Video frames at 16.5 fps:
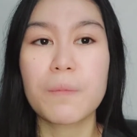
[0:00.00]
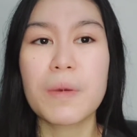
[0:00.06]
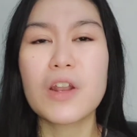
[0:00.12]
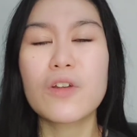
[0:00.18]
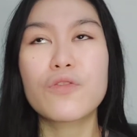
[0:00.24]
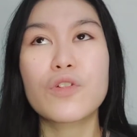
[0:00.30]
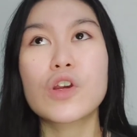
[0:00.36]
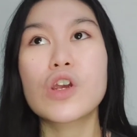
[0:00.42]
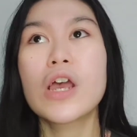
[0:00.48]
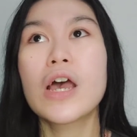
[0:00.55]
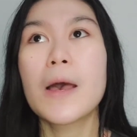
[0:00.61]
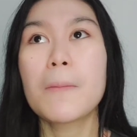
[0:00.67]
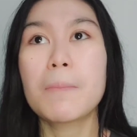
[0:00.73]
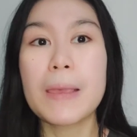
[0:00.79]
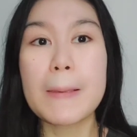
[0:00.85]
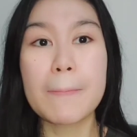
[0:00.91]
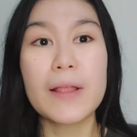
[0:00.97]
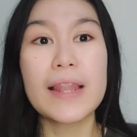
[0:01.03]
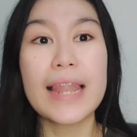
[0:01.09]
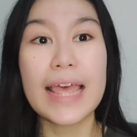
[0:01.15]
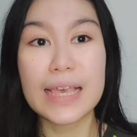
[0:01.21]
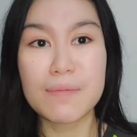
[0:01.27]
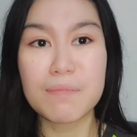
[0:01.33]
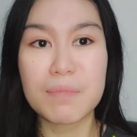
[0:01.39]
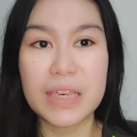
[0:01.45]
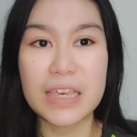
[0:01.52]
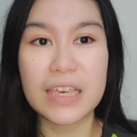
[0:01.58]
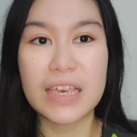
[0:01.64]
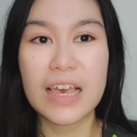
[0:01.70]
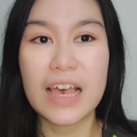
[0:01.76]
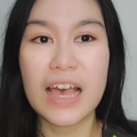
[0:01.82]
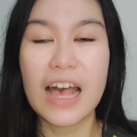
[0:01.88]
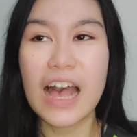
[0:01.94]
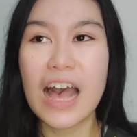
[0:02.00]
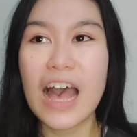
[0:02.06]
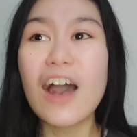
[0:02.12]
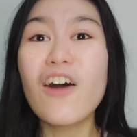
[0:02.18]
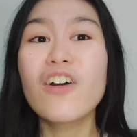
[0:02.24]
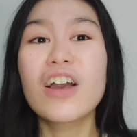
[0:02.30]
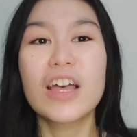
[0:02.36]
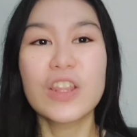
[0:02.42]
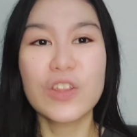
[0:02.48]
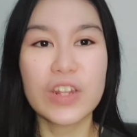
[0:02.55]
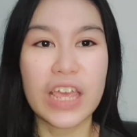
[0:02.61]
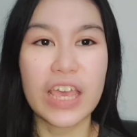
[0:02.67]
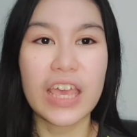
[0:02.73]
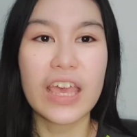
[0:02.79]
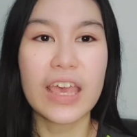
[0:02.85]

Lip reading: Pero for people like me, ako ganun eh.